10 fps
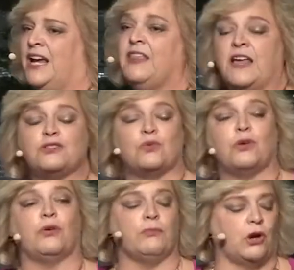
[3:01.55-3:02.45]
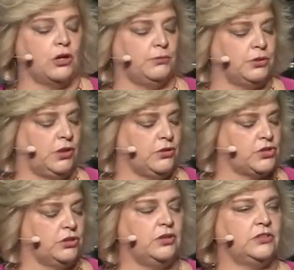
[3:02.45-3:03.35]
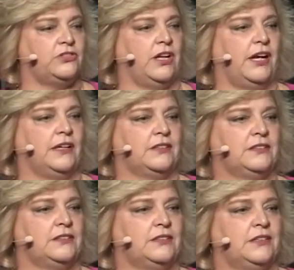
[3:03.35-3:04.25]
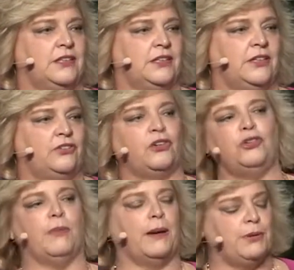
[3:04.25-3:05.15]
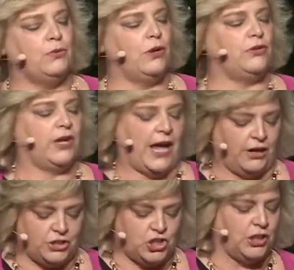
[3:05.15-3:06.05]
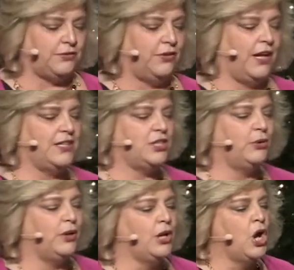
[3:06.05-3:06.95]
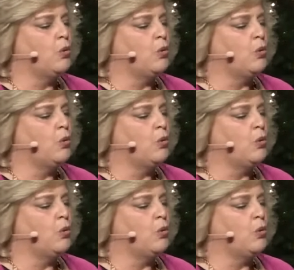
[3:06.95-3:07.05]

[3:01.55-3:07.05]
And that's what a remarkable culture looks like. So you might be wondering, how did Chick-fil-A do it?